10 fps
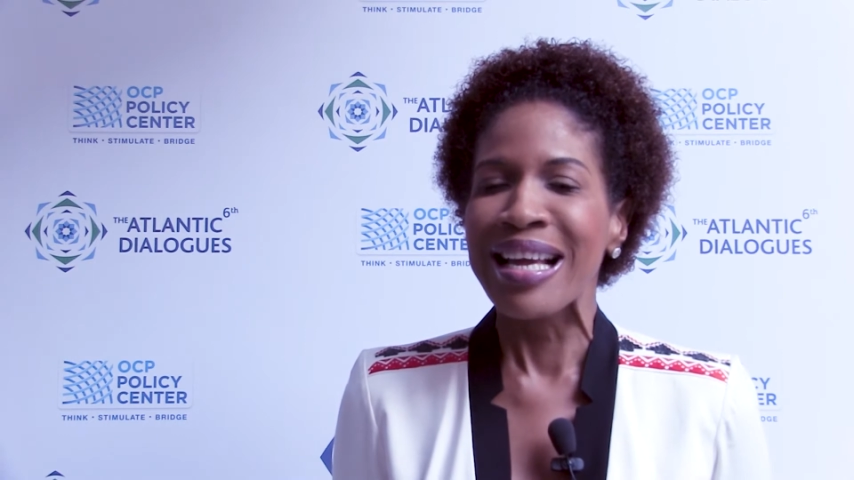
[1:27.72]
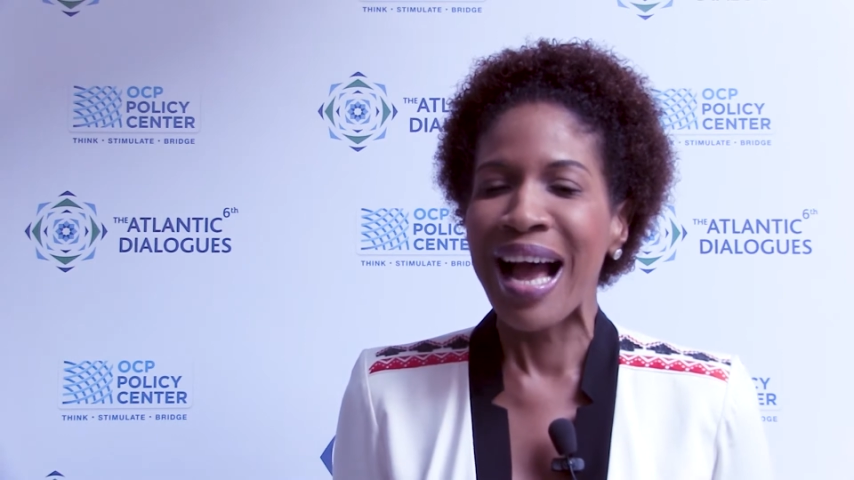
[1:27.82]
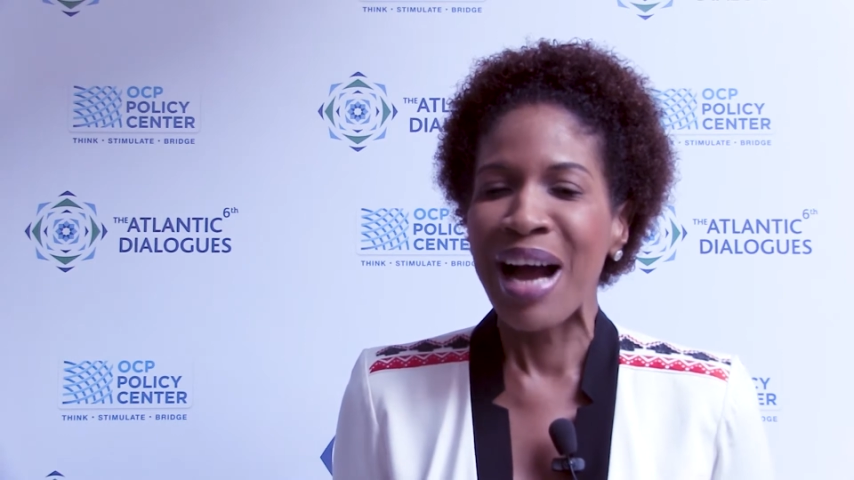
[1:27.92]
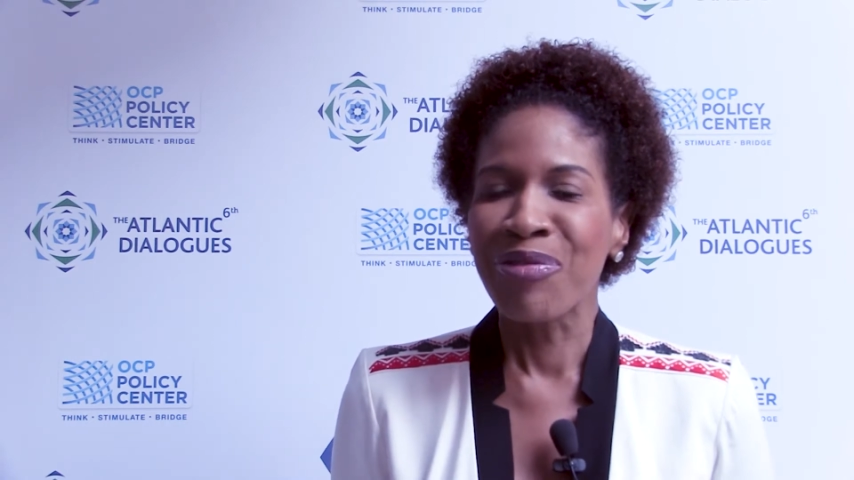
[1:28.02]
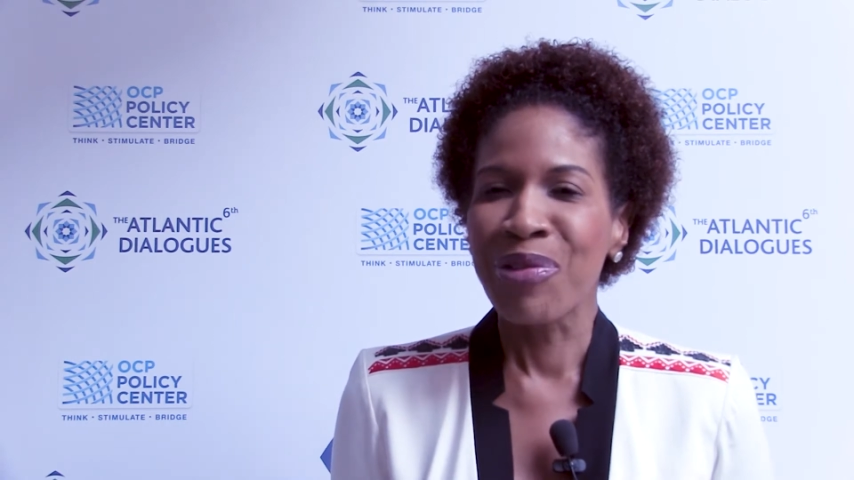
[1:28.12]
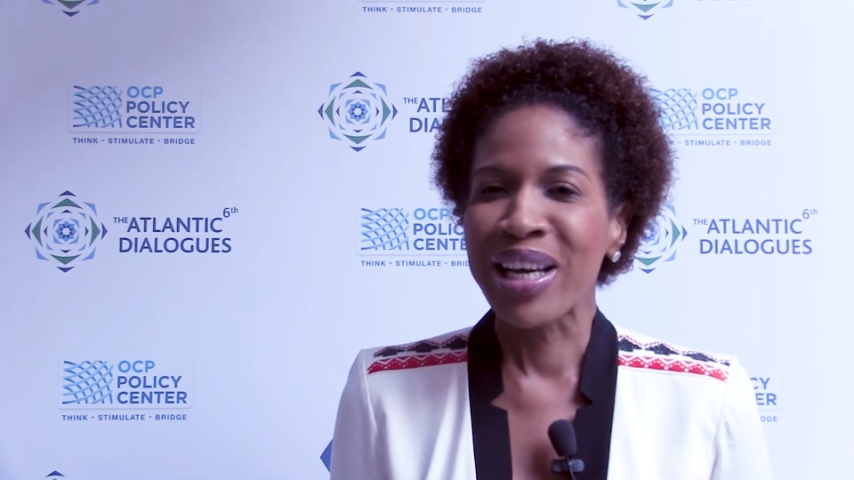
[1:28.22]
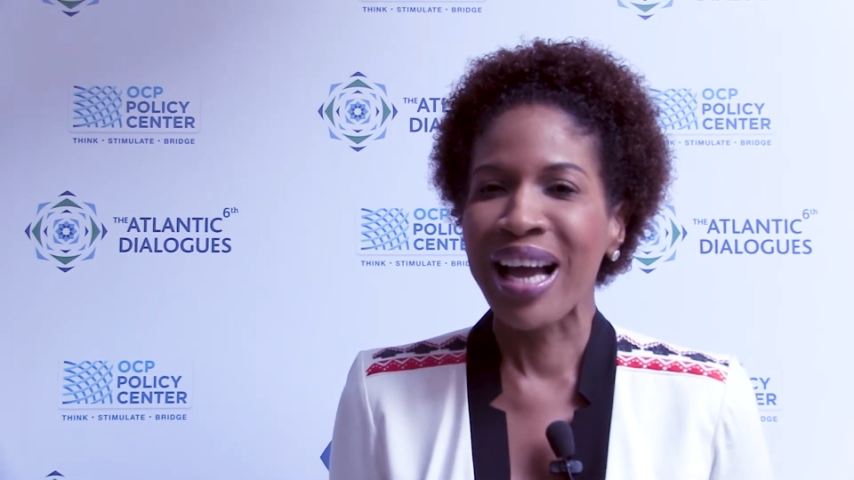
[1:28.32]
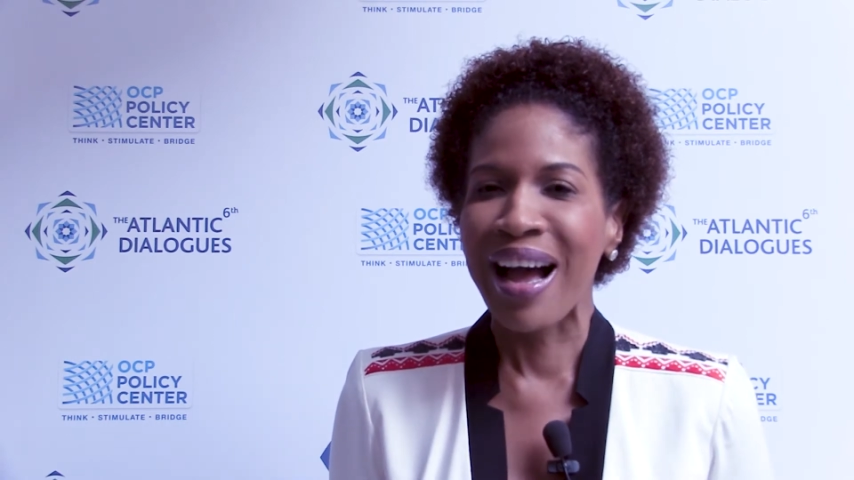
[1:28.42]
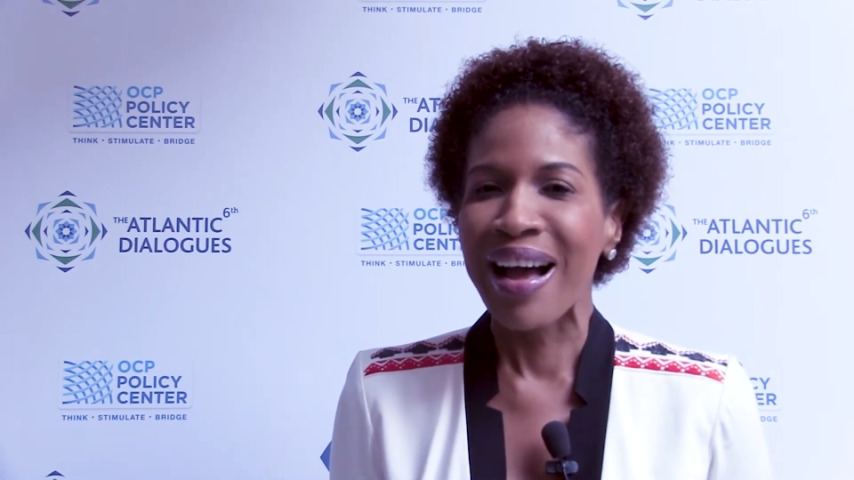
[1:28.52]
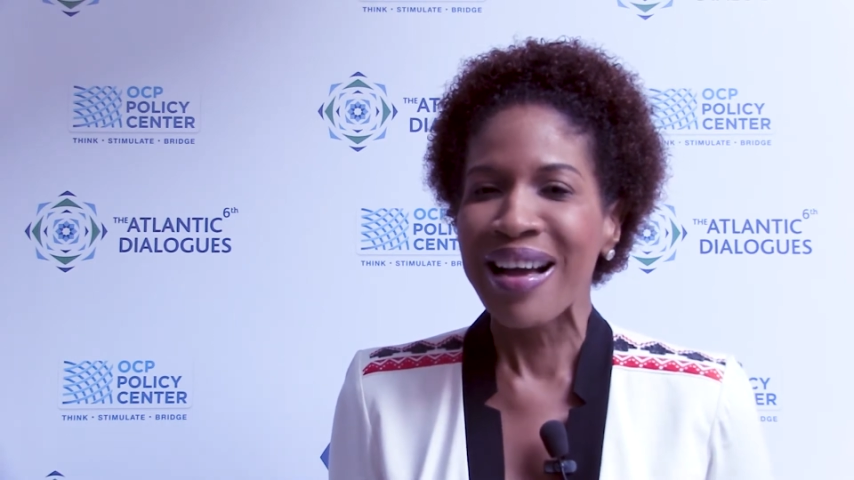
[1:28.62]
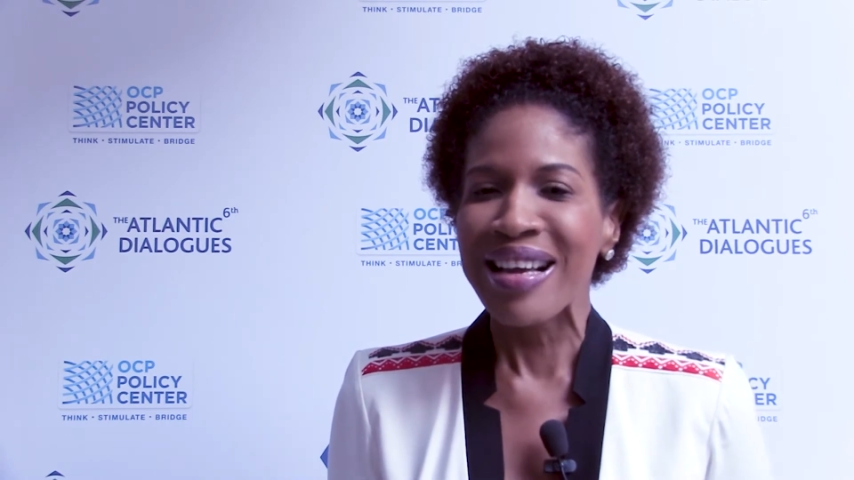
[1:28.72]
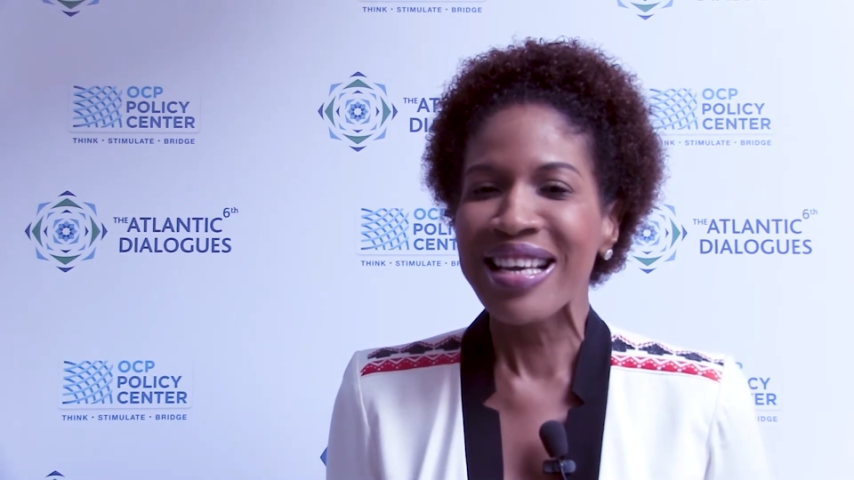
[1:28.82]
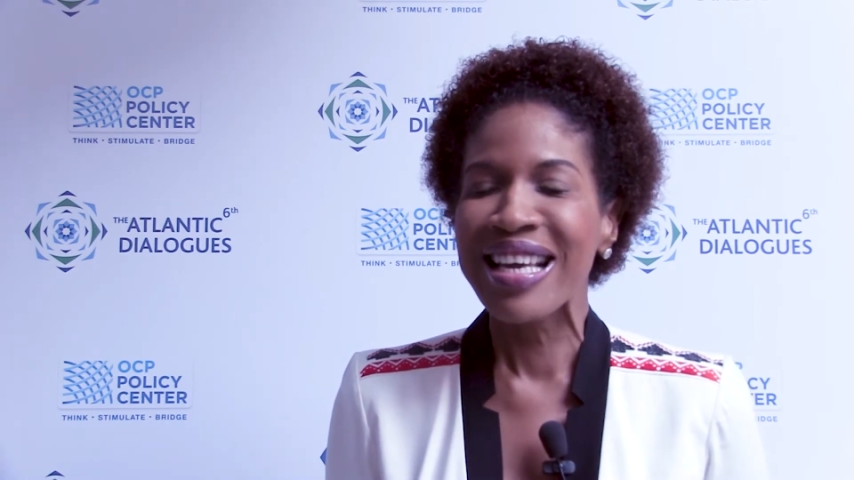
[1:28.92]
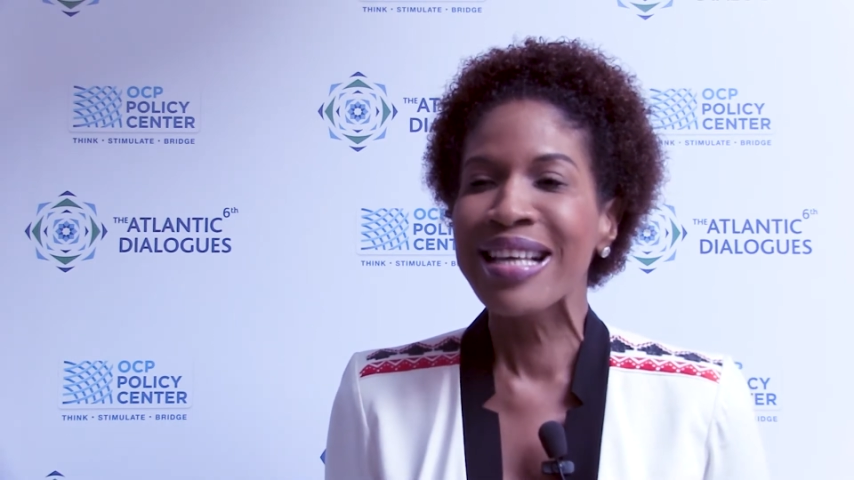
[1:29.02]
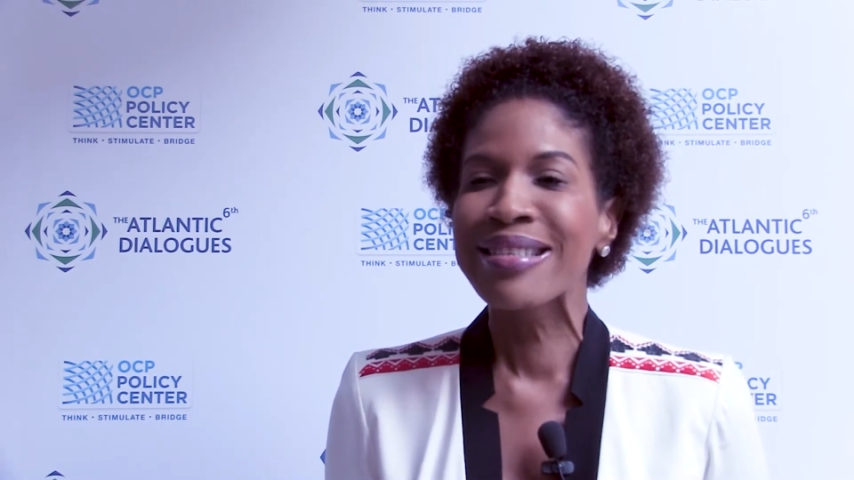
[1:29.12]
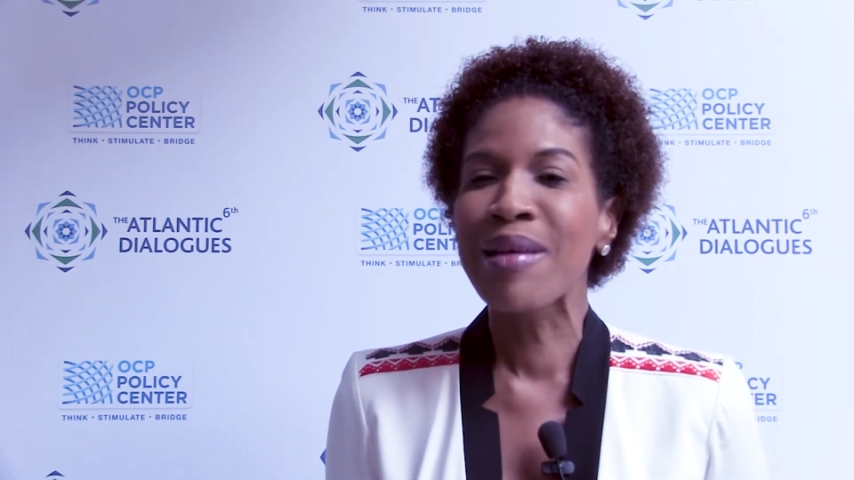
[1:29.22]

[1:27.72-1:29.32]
Africa is